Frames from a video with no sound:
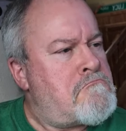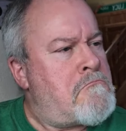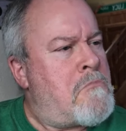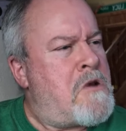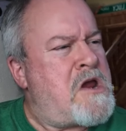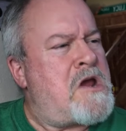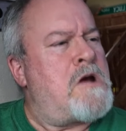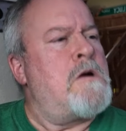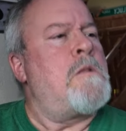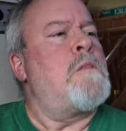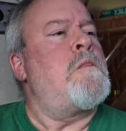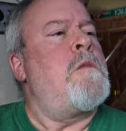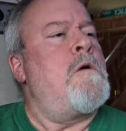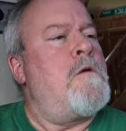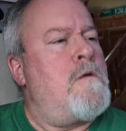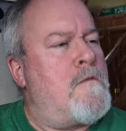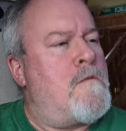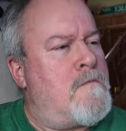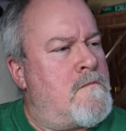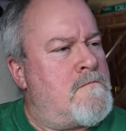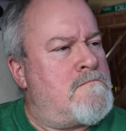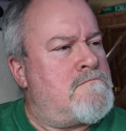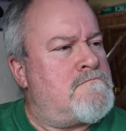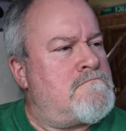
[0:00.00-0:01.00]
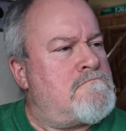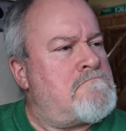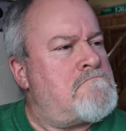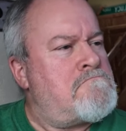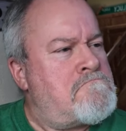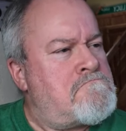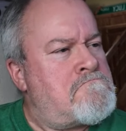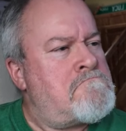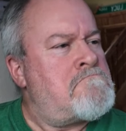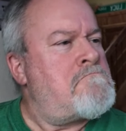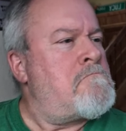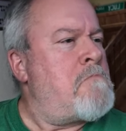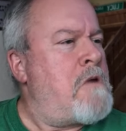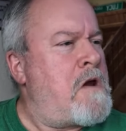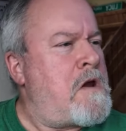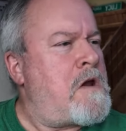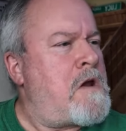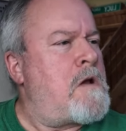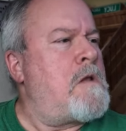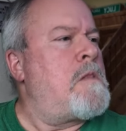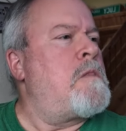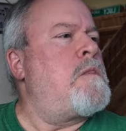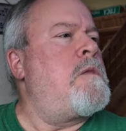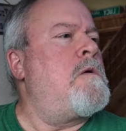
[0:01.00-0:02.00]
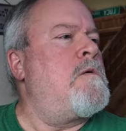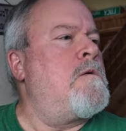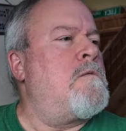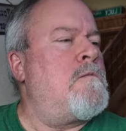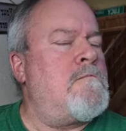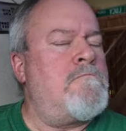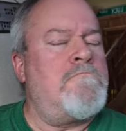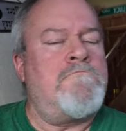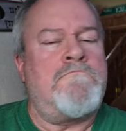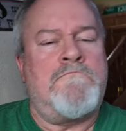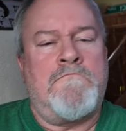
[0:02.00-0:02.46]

What you gonna do? What you gonna do?